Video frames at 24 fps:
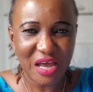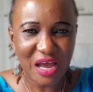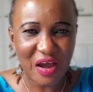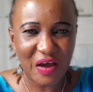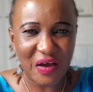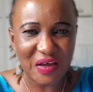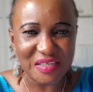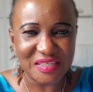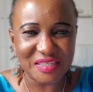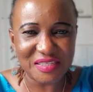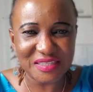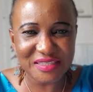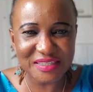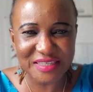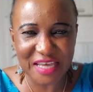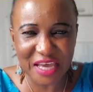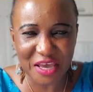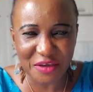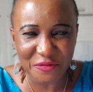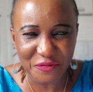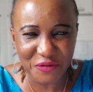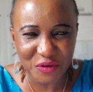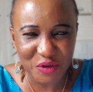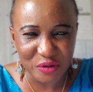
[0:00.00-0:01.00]
Our
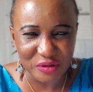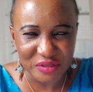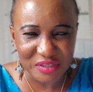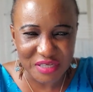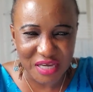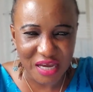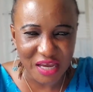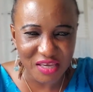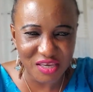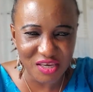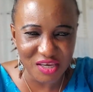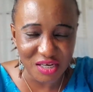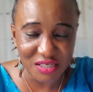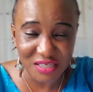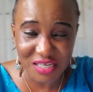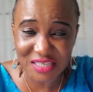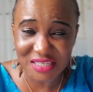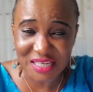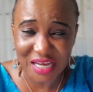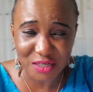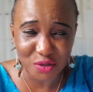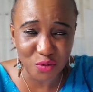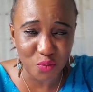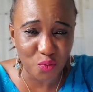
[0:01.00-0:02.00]
saviors are here. These
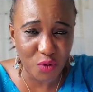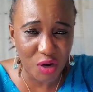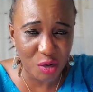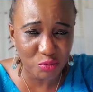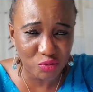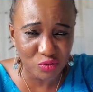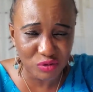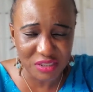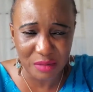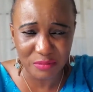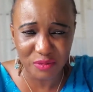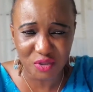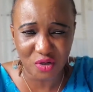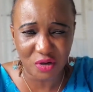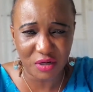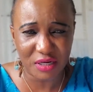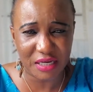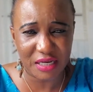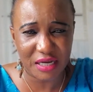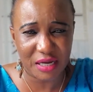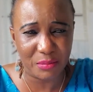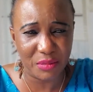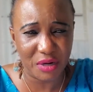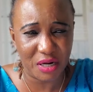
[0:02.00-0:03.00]
are the rebels I'm
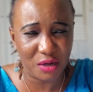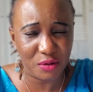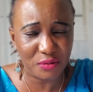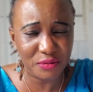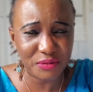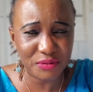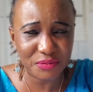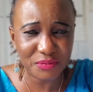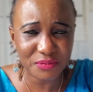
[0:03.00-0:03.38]
talking about.